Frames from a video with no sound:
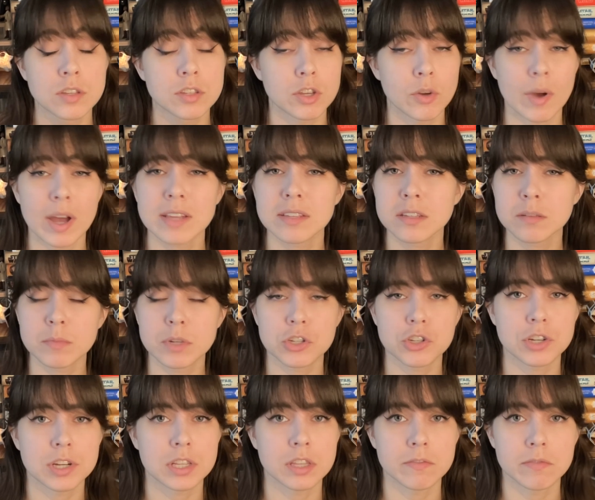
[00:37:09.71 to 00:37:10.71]
So as I
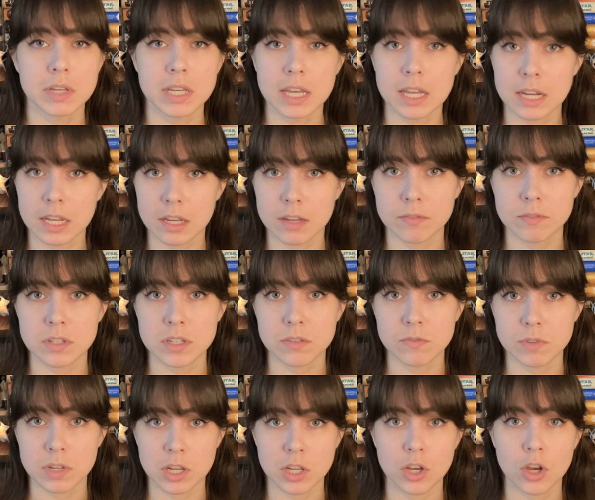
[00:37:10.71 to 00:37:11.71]
mentioned at the beginning of this
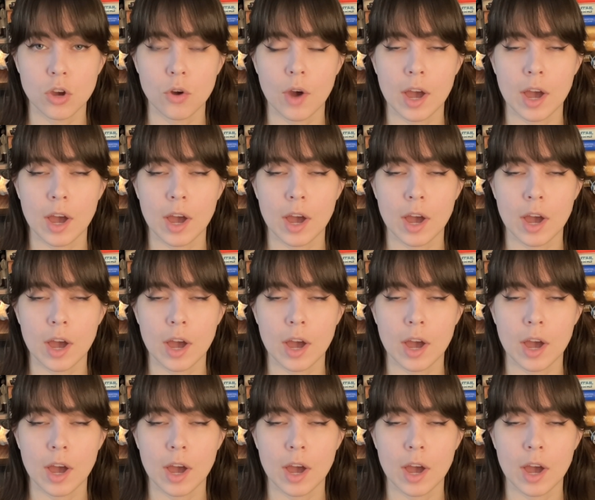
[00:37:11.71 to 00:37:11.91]
video,